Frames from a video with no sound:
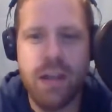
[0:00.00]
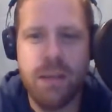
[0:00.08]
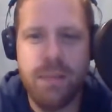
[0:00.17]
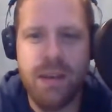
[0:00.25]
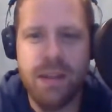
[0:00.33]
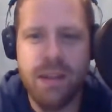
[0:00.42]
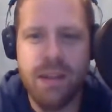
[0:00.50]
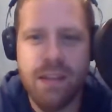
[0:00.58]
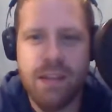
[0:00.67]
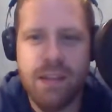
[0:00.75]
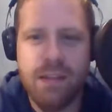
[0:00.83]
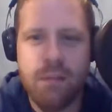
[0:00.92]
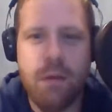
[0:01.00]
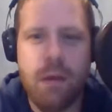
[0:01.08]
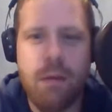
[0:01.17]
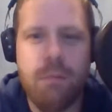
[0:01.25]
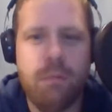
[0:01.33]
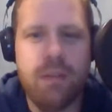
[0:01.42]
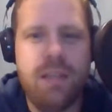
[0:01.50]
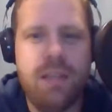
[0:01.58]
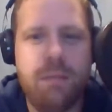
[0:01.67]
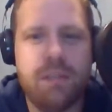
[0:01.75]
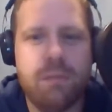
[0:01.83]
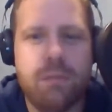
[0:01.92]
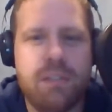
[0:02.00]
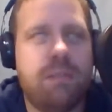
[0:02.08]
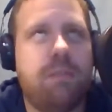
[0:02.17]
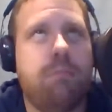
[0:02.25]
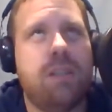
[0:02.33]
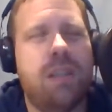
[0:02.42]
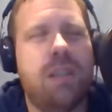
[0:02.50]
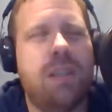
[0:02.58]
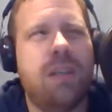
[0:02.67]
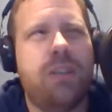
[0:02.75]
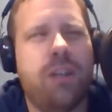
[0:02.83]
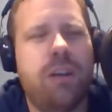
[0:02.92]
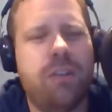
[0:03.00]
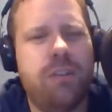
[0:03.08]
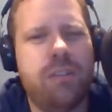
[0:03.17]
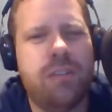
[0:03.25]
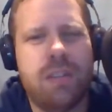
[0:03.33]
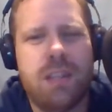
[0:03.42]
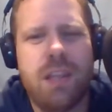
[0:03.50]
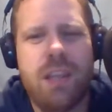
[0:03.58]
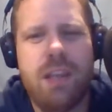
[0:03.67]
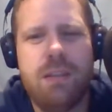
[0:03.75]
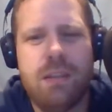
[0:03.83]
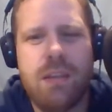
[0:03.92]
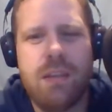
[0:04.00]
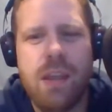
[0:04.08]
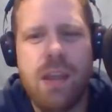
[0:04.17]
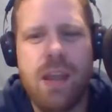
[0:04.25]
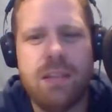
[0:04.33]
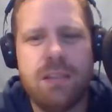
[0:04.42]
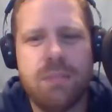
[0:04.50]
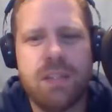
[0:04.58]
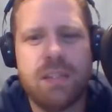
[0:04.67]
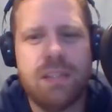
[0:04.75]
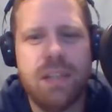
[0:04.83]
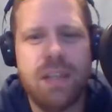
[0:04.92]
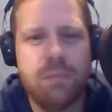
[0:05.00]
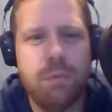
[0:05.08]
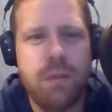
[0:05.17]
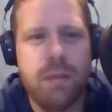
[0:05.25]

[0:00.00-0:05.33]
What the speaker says: I mean, what team was it? Was it the Chargers that he had some success with?